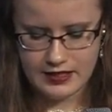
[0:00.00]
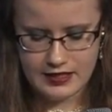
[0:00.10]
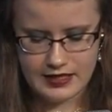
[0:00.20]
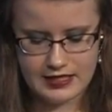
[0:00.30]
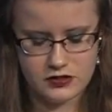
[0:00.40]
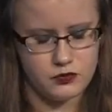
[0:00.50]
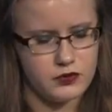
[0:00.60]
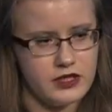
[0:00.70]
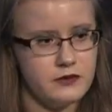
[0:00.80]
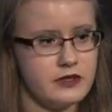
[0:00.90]
And it's
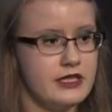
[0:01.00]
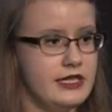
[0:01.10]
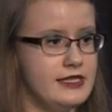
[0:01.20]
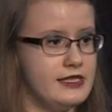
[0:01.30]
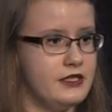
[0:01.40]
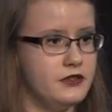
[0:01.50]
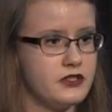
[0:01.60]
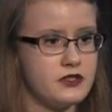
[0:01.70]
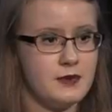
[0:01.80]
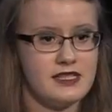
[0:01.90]
really, really easy. You
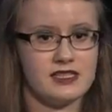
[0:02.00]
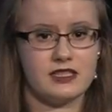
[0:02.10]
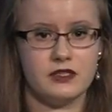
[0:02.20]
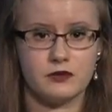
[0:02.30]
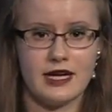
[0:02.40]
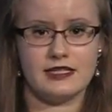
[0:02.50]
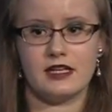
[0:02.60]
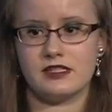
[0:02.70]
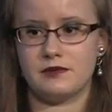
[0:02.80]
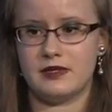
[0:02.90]
just basically write
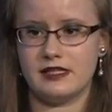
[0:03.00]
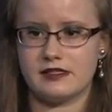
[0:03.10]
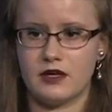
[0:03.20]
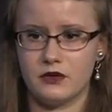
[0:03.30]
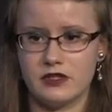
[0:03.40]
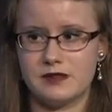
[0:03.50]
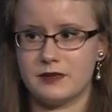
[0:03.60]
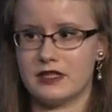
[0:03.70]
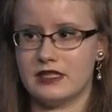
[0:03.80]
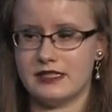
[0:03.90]
down some things that Holy
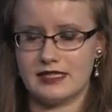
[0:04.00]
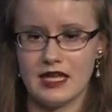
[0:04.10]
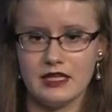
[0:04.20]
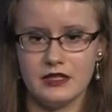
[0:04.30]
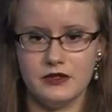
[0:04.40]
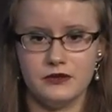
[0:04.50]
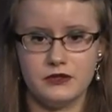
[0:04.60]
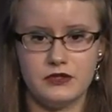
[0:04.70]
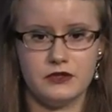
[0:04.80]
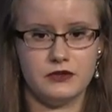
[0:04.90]
Spirit is telling you
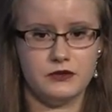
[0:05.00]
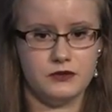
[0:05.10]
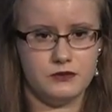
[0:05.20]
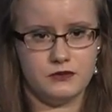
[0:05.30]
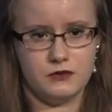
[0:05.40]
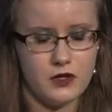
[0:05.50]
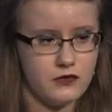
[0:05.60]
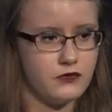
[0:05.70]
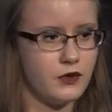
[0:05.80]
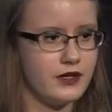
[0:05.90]
to look
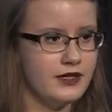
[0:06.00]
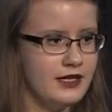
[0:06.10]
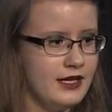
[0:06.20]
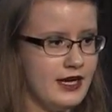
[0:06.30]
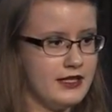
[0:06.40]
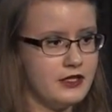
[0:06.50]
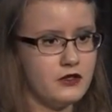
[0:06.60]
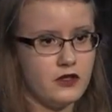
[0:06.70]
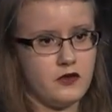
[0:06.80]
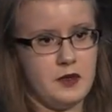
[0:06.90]
for, and then go
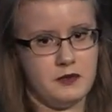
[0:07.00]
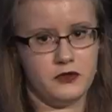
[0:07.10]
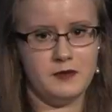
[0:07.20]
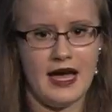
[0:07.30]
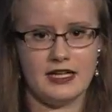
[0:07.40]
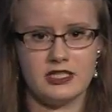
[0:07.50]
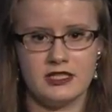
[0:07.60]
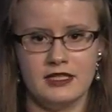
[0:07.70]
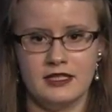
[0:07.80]
look for people who match.